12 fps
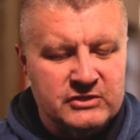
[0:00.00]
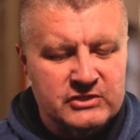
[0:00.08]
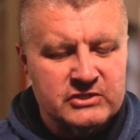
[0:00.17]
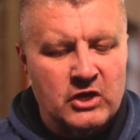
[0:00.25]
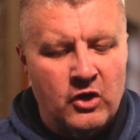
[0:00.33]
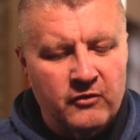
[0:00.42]

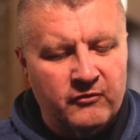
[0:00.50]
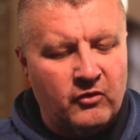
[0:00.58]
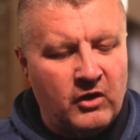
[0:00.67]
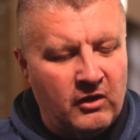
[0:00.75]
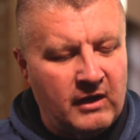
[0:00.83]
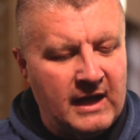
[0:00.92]
just
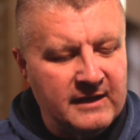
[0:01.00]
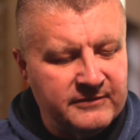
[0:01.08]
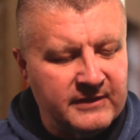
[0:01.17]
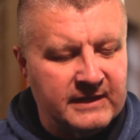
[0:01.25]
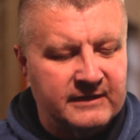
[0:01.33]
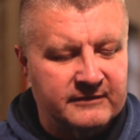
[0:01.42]
overall, I
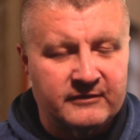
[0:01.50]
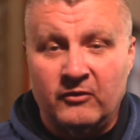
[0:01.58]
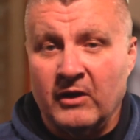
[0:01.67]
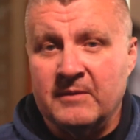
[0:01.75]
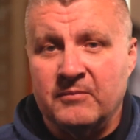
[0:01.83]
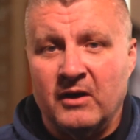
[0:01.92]
think it's a
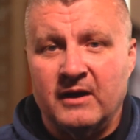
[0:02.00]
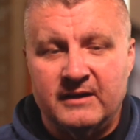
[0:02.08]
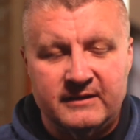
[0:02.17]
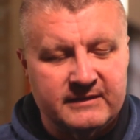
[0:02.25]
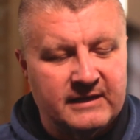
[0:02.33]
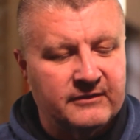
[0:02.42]
great
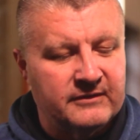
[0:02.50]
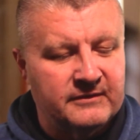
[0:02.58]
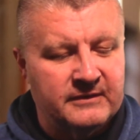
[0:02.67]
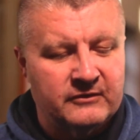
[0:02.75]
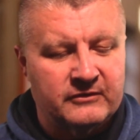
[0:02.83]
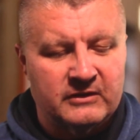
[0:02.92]
product. Now,
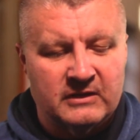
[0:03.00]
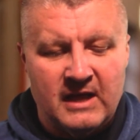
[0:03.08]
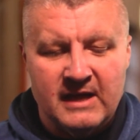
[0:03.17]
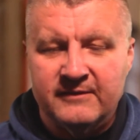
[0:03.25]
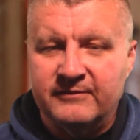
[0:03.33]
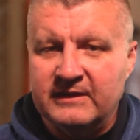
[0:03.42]
there's a
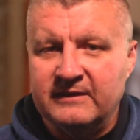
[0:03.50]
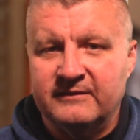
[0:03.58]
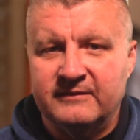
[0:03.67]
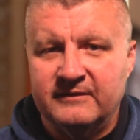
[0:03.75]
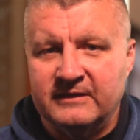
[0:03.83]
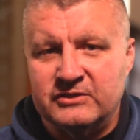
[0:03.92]
lot of these
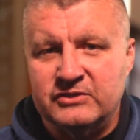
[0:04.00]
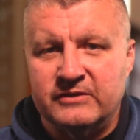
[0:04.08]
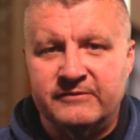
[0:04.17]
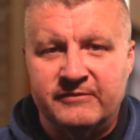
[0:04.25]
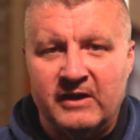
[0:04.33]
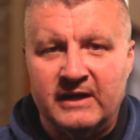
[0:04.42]
that you
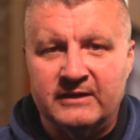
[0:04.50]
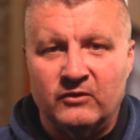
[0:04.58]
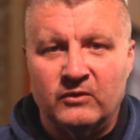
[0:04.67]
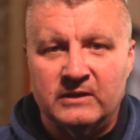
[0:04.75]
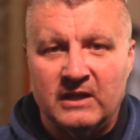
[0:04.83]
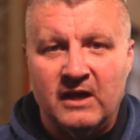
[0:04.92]
can find
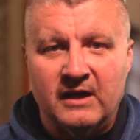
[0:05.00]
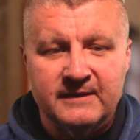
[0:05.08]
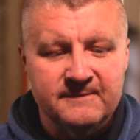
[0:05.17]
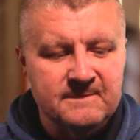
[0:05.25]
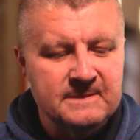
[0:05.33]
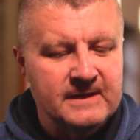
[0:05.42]
online.
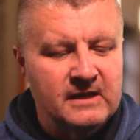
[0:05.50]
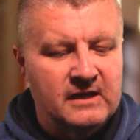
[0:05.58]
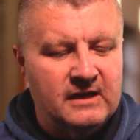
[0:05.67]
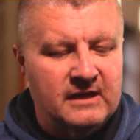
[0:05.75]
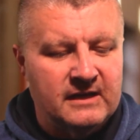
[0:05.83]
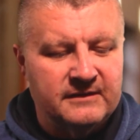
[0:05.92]

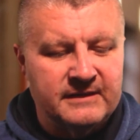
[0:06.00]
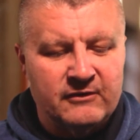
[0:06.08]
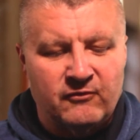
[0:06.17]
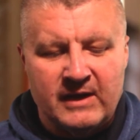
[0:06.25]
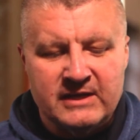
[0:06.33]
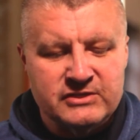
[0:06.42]
They
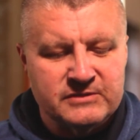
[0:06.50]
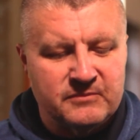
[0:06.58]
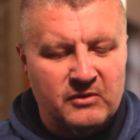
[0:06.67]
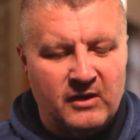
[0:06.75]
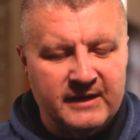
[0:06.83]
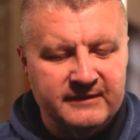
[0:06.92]
range in
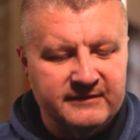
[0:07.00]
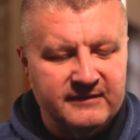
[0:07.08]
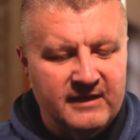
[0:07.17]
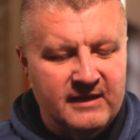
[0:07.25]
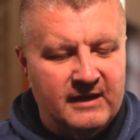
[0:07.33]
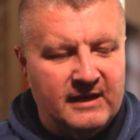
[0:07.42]
price.
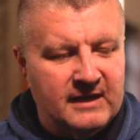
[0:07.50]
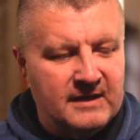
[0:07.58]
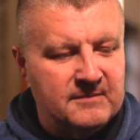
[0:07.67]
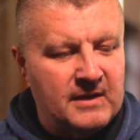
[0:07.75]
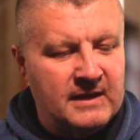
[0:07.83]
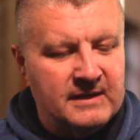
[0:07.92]

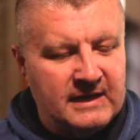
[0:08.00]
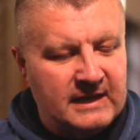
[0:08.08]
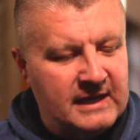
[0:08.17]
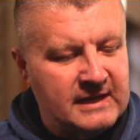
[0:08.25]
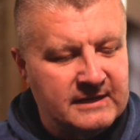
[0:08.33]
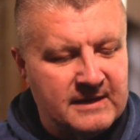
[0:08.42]
I
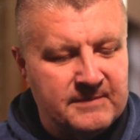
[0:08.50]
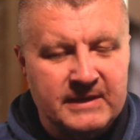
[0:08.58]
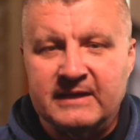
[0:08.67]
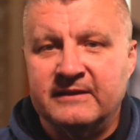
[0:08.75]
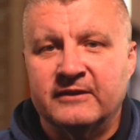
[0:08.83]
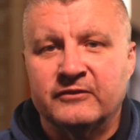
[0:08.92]
ended up
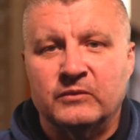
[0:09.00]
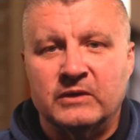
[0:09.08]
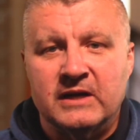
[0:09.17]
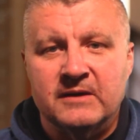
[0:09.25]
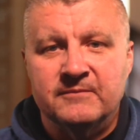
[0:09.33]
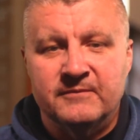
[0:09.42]
picking this one
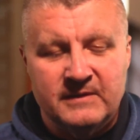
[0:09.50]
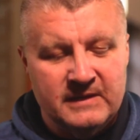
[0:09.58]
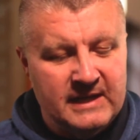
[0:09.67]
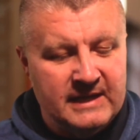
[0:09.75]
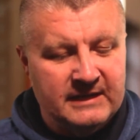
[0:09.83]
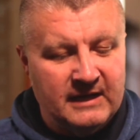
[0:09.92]
up,
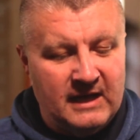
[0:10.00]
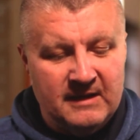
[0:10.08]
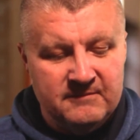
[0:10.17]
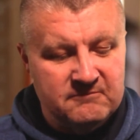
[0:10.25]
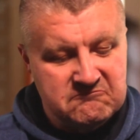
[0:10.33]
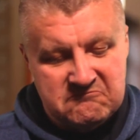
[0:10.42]
and
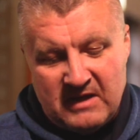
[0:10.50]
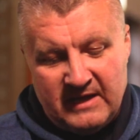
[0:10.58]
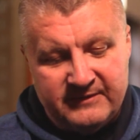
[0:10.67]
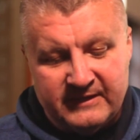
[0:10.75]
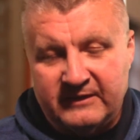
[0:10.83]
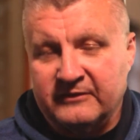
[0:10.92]
I
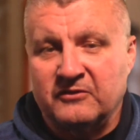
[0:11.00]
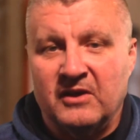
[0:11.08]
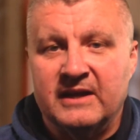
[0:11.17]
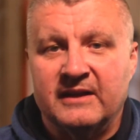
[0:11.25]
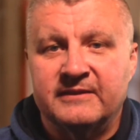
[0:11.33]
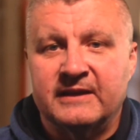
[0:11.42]
think it's
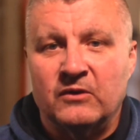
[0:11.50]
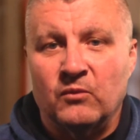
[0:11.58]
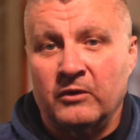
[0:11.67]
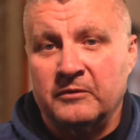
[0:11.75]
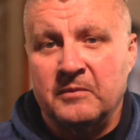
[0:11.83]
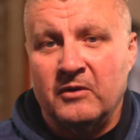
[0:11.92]
great. I think it
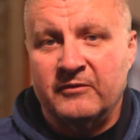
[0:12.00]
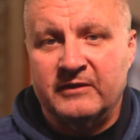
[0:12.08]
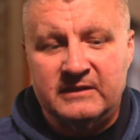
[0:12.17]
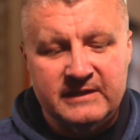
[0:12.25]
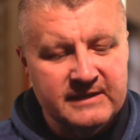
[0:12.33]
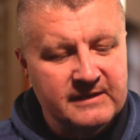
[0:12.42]
works
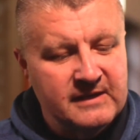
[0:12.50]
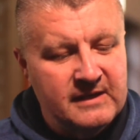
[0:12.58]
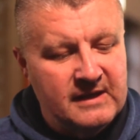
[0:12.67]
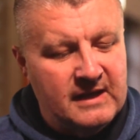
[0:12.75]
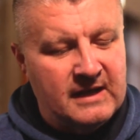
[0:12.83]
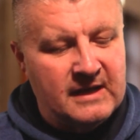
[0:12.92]
perfectly.
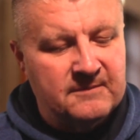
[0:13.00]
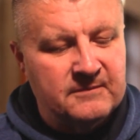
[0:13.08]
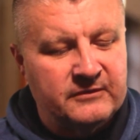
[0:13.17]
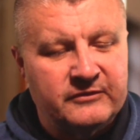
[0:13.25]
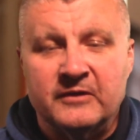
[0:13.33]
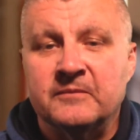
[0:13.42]

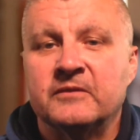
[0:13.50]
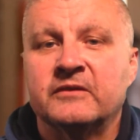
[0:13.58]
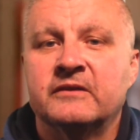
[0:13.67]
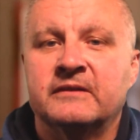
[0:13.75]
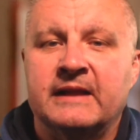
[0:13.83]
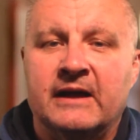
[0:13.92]

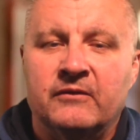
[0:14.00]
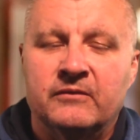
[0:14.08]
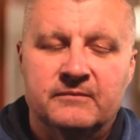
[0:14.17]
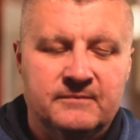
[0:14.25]
Now,